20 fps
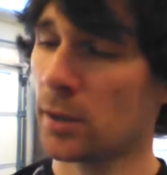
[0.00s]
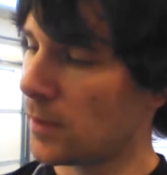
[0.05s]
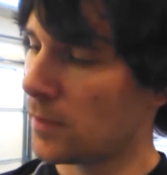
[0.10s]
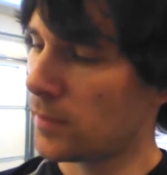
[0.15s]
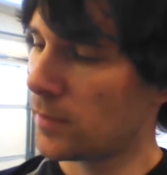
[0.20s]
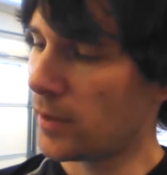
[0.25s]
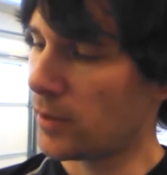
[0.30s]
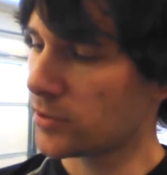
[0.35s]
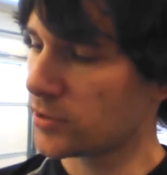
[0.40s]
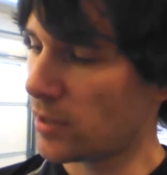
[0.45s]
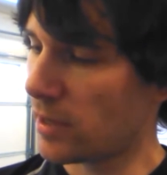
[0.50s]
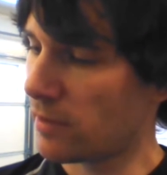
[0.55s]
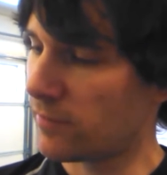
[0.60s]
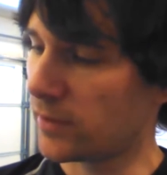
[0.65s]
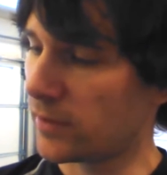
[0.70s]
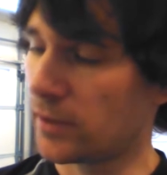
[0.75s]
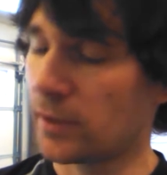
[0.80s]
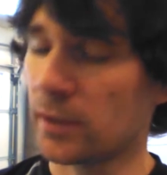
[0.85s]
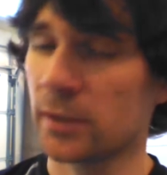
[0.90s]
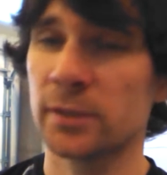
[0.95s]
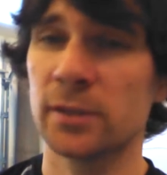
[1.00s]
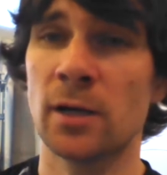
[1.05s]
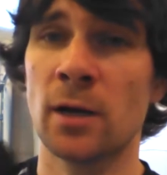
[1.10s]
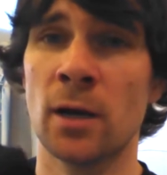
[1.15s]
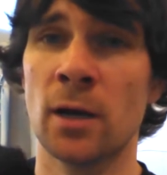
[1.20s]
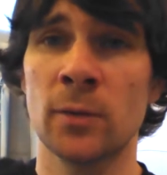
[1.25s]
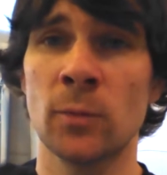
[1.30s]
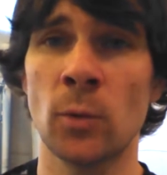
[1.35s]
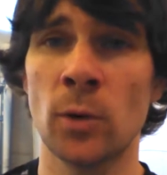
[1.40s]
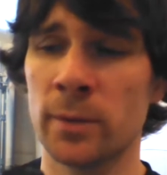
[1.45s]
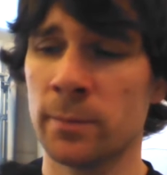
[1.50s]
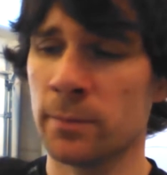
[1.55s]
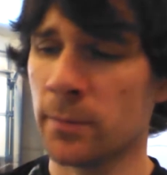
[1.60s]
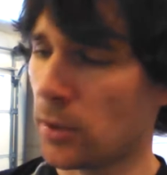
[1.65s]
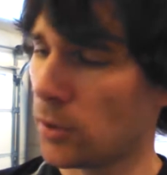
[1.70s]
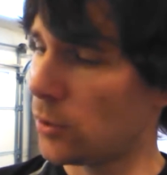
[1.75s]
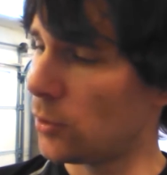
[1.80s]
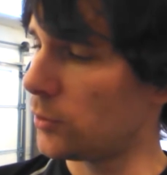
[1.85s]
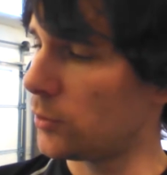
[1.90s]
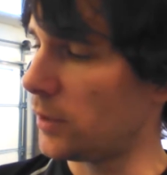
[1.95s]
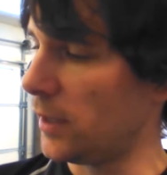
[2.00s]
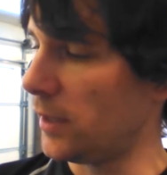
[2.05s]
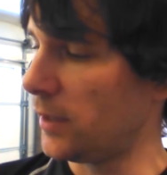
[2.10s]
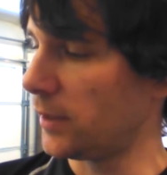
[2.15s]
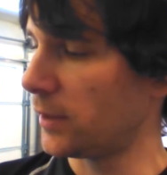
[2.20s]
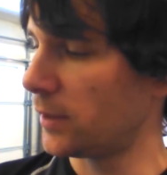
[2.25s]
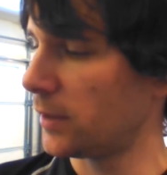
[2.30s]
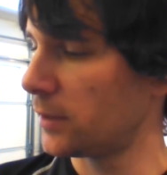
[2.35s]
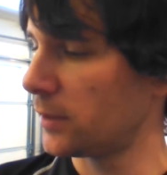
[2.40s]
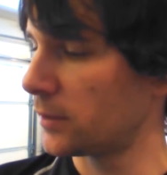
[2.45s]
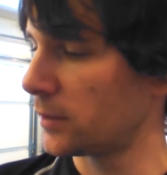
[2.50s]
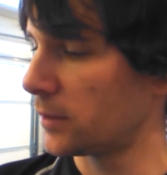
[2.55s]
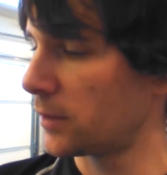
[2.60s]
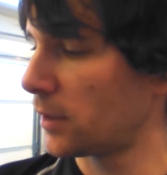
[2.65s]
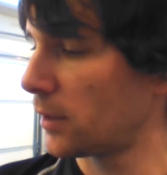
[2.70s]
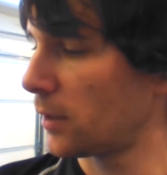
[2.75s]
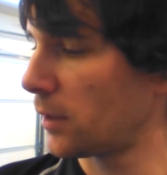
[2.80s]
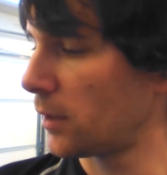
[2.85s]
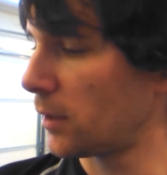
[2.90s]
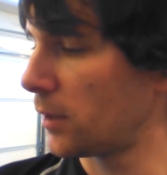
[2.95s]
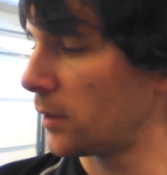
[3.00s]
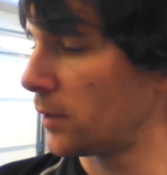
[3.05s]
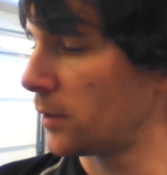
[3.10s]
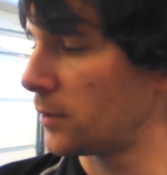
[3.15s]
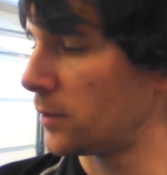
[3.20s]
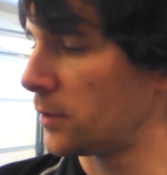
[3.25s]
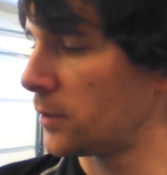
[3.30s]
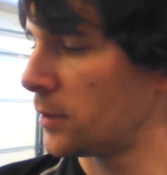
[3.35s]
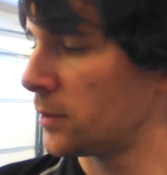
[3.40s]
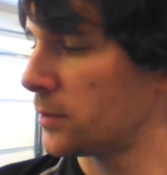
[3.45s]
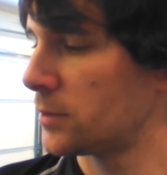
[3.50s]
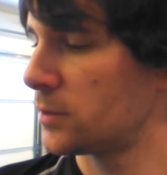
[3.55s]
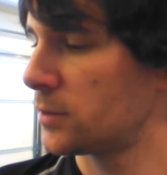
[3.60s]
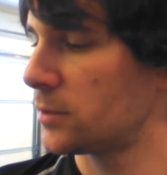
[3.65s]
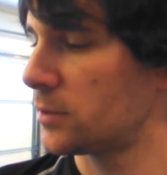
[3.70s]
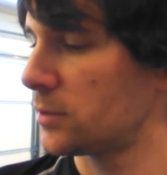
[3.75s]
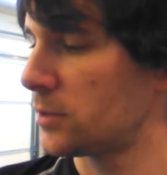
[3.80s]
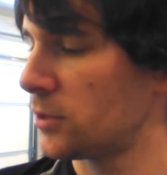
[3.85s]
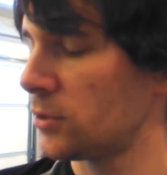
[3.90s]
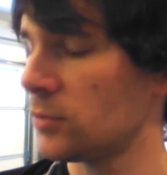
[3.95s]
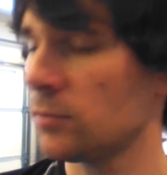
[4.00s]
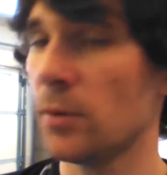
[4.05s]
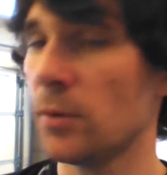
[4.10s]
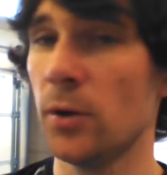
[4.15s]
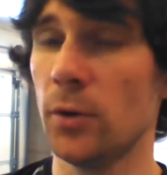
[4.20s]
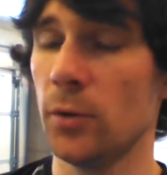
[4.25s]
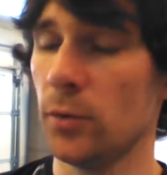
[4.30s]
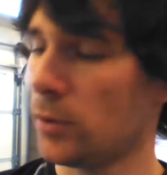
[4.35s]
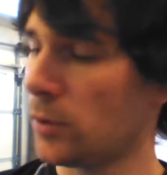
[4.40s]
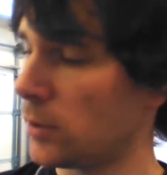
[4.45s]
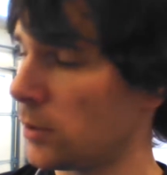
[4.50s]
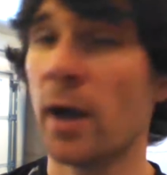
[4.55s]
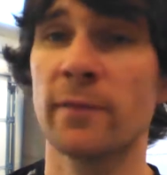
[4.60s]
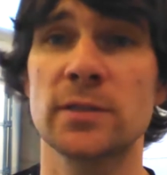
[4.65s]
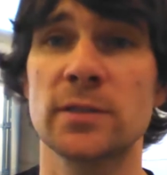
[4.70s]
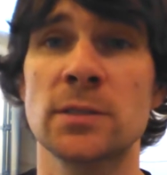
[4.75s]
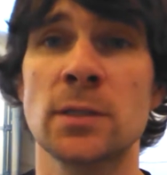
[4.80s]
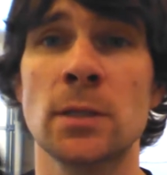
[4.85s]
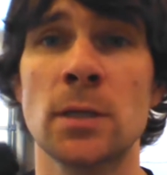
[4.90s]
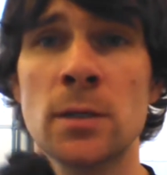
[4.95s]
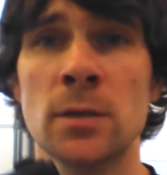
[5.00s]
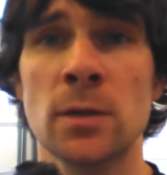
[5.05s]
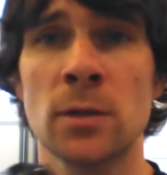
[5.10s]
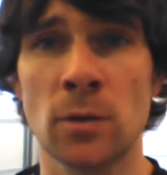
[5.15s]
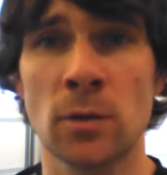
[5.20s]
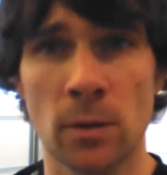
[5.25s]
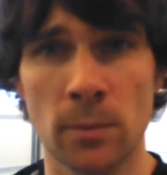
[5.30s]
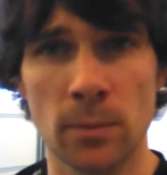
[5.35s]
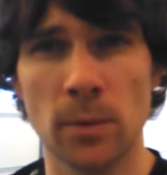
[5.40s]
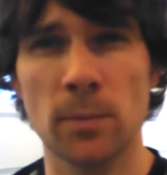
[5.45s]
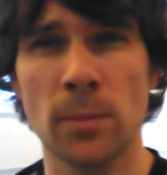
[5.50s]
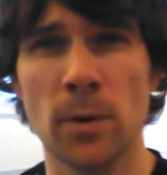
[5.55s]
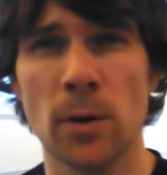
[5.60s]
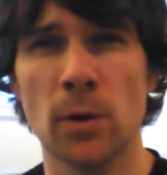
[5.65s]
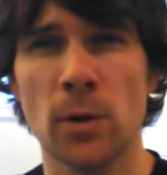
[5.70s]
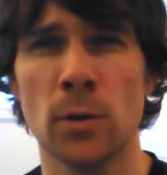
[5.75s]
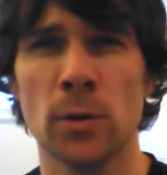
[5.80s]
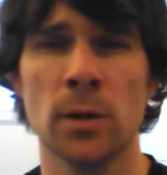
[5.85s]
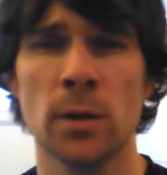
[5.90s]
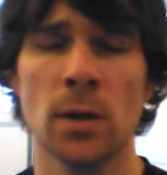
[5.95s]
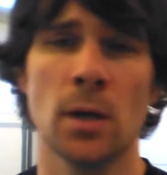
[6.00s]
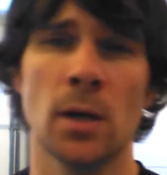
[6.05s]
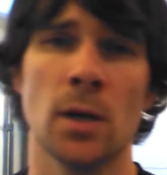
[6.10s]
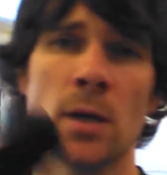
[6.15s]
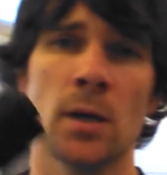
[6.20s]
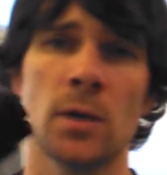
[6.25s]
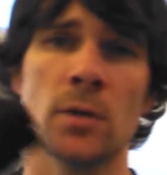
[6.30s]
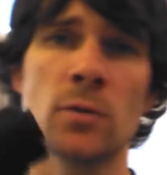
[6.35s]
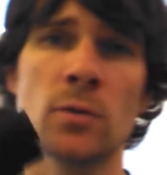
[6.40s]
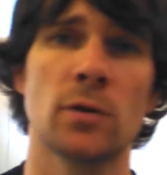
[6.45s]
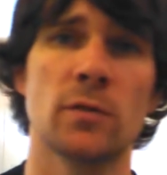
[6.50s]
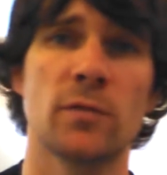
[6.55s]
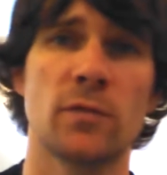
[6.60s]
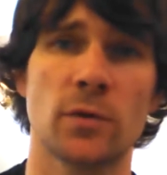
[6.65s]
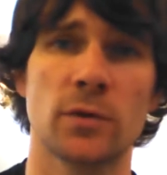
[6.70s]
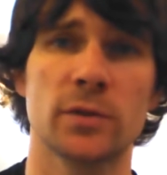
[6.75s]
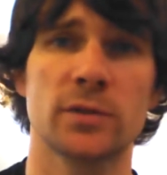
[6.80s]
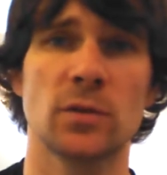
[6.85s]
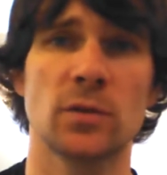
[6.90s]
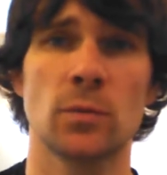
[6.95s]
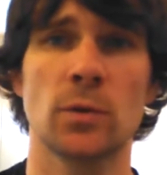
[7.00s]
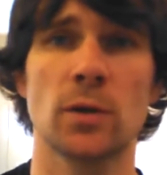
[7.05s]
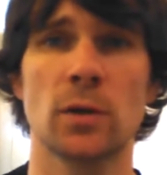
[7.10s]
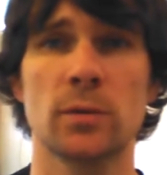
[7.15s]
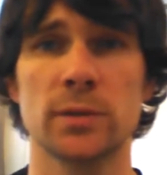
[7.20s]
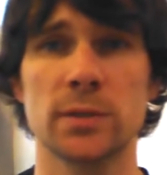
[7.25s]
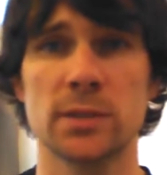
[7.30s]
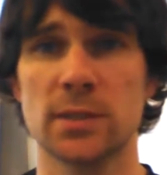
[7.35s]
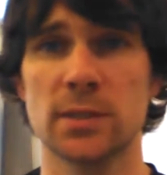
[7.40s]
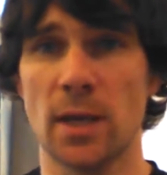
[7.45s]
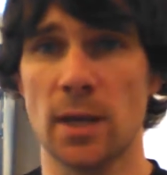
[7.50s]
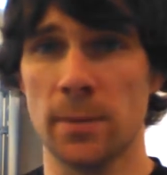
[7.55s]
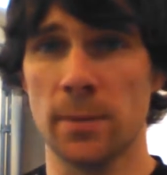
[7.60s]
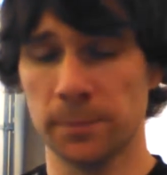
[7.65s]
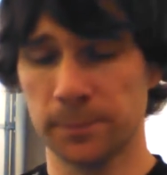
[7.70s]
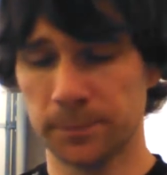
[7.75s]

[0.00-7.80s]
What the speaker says: They also have a GunCon 1 mode and a GunCon 2 mode. I have to set it in the normal mode in order for it to work with this game.